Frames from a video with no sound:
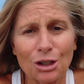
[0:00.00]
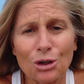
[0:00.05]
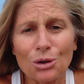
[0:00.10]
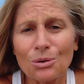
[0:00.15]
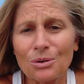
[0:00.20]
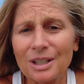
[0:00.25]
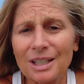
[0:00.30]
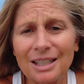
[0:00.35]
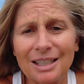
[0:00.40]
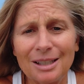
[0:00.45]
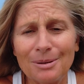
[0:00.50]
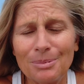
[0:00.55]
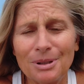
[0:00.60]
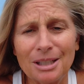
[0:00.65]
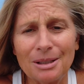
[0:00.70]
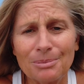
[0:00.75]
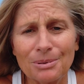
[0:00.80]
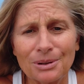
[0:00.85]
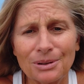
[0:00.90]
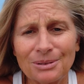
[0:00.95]
greedy
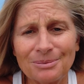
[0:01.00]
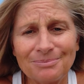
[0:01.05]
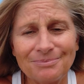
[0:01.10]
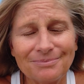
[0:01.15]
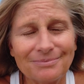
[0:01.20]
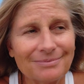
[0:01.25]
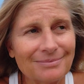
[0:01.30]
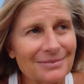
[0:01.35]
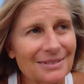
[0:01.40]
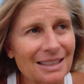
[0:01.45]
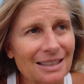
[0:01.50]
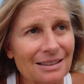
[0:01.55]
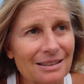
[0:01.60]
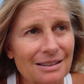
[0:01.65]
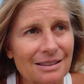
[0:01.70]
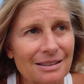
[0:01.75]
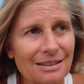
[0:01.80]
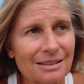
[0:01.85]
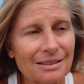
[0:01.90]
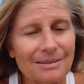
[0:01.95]
people.
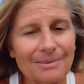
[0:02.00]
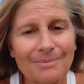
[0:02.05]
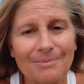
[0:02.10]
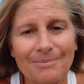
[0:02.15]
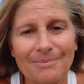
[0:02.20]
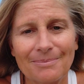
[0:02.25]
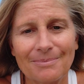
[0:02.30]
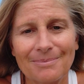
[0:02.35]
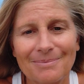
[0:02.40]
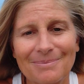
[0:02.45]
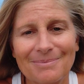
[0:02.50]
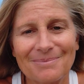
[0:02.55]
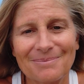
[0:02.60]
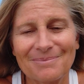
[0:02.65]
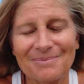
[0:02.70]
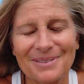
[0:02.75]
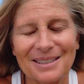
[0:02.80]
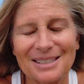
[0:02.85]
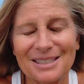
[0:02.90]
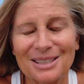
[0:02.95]
It's
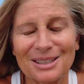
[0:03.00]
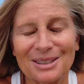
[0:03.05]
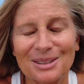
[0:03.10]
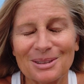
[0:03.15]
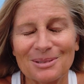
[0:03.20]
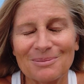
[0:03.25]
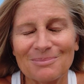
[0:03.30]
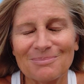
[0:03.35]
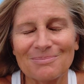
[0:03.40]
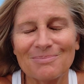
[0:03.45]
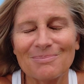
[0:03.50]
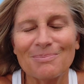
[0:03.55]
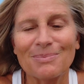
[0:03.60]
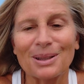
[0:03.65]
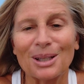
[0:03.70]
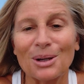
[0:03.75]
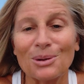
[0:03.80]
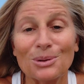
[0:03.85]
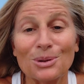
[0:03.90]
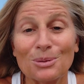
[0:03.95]
it just
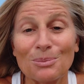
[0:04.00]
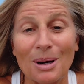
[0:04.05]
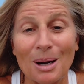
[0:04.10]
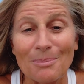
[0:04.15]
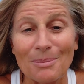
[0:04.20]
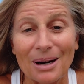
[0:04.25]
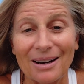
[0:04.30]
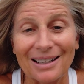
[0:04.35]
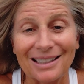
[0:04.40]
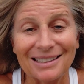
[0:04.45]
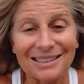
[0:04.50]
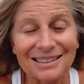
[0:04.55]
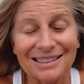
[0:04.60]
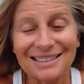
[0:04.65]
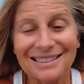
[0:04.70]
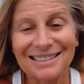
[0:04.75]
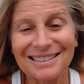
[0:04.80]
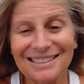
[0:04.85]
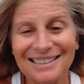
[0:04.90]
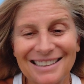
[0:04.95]
blows my mind.
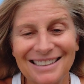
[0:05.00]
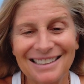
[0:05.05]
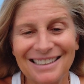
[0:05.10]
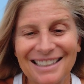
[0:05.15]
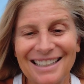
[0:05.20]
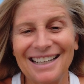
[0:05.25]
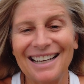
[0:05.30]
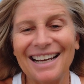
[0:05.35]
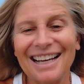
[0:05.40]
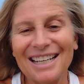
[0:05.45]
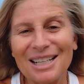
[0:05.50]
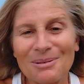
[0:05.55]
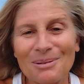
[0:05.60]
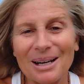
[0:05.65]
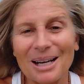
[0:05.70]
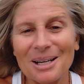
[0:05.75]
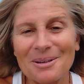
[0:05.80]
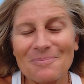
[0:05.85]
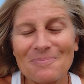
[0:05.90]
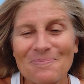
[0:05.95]

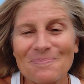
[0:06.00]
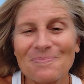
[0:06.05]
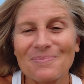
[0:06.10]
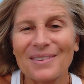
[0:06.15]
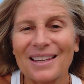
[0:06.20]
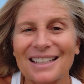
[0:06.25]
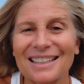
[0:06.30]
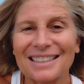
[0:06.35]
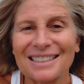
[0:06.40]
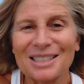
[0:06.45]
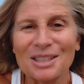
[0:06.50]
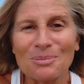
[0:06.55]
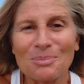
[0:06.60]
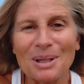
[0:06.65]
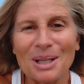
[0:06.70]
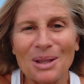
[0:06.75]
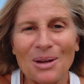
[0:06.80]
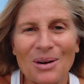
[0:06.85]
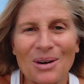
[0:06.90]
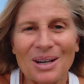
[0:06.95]
Anyway, this has
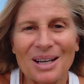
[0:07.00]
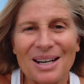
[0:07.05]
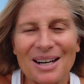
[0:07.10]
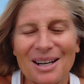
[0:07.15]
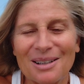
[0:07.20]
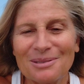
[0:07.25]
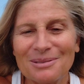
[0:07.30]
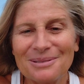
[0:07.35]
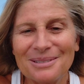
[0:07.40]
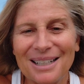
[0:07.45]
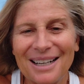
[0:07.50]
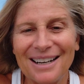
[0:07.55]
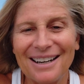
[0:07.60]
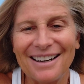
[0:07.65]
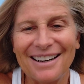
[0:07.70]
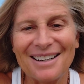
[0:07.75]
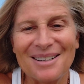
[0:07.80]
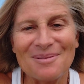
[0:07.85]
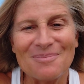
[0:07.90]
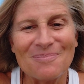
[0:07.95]
been long enough.
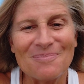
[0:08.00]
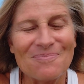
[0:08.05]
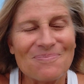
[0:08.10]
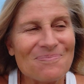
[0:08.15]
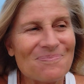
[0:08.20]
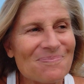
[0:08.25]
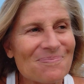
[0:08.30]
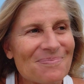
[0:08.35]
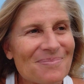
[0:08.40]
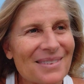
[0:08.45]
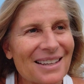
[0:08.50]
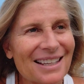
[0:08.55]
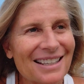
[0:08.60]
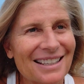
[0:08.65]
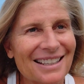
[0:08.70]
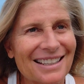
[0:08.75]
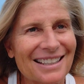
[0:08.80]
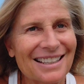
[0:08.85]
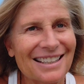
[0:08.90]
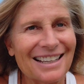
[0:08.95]
Um,
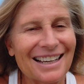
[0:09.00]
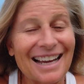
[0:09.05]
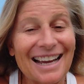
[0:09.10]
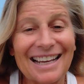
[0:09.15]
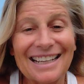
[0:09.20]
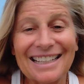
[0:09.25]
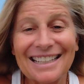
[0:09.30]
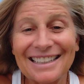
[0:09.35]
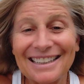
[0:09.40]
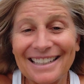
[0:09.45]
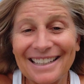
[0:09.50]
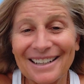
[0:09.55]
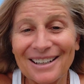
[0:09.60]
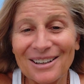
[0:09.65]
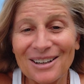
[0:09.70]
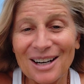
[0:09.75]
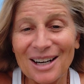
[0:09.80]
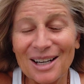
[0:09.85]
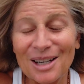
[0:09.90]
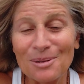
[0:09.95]
hang in
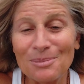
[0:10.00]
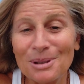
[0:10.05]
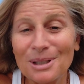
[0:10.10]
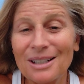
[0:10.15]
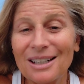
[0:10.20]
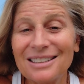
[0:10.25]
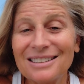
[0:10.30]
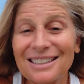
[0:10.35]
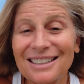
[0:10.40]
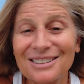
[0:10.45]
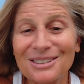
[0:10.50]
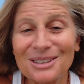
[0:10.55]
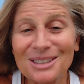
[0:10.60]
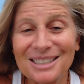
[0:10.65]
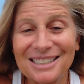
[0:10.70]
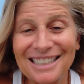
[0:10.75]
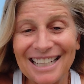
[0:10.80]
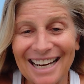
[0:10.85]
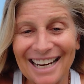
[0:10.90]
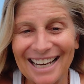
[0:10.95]
there. I hope you guys
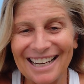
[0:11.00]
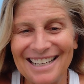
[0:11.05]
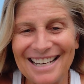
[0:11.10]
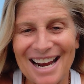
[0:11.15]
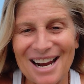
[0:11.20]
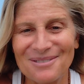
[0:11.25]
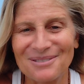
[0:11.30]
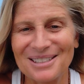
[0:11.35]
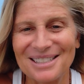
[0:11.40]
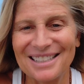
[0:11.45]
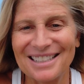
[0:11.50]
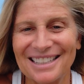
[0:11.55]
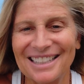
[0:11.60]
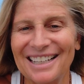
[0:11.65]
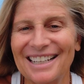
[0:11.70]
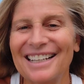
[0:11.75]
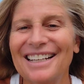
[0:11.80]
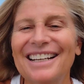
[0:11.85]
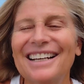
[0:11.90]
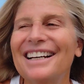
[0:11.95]
understand
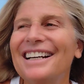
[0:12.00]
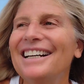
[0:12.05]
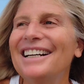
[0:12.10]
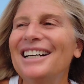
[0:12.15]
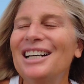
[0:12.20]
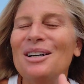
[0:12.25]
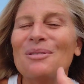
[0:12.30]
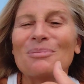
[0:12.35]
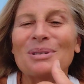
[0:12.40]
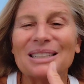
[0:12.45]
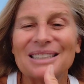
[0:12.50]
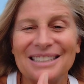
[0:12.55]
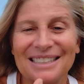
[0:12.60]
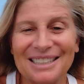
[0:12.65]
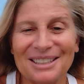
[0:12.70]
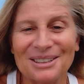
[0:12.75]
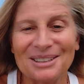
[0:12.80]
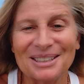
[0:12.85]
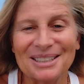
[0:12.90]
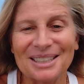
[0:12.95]
everything. But
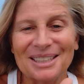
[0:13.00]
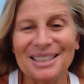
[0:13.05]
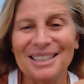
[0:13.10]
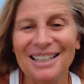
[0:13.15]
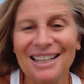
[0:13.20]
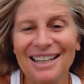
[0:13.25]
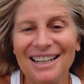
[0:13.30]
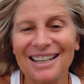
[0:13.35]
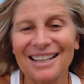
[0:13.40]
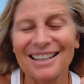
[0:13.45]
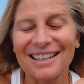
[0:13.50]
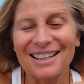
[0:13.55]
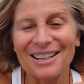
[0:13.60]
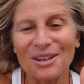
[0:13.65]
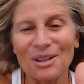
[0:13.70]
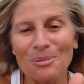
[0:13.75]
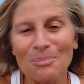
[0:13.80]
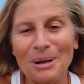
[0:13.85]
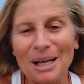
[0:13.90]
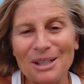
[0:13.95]
seriously,
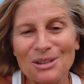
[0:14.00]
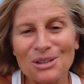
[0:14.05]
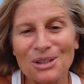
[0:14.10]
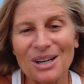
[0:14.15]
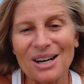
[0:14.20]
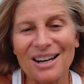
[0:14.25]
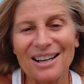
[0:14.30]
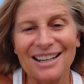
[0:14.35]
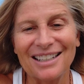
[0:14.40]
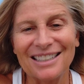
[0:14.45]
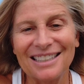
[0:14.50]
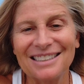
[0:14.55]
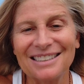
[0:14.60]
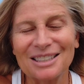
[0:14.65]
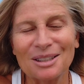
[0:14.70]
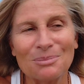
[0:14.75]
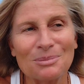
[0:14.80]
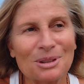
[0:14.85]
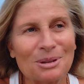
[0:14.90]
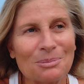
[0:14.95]
go to Patreon. I need
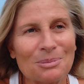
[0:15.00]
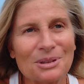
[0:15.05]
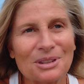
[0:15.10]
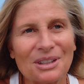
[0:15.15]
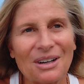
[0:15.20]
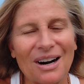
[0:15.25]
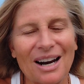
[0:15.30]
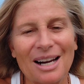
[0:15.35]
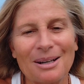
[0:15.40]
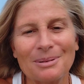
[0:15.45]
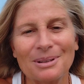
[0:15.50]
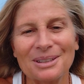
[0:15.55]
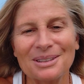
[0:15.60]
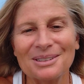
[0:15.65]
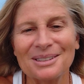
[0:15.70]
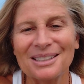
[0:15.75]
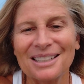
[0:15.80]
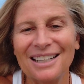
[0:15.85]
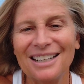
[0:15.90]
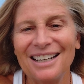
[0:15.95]
some
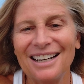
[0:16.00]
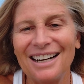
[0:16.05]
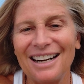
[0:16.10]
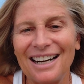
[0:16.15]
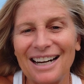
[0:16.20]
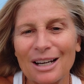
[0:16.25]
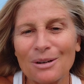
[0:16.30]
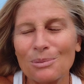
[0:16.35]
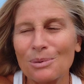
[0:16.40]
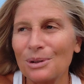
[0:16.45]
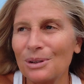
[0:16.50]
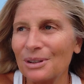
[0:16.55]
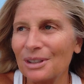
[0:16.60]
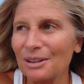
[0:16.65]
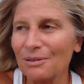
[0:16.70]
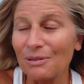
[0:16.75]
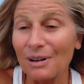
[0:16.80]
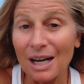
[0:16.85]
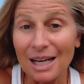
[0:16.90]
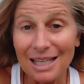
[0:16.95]
subscribers. I will,
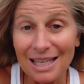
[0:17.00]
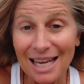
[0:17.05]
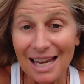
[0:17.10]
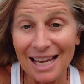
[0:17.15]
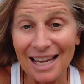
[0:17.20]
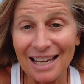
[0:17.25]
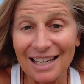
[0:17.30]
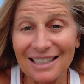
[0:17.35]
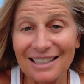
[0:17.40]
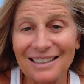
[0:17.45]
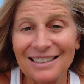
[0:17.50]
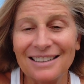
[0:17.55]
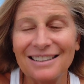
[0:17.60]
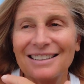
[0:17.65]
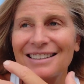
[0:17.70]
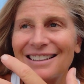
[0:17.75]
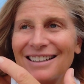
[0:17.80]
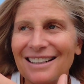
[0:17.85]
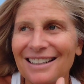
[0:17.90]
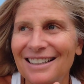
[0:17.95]
if I can,
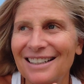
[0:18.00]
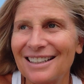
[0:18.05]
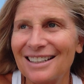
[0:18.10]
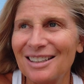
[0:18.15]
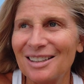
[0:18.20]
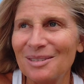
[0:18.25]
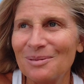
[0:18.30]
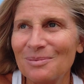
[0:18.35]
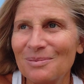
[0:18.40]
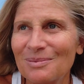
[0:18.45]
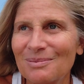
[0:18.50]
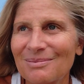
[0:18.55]
uh,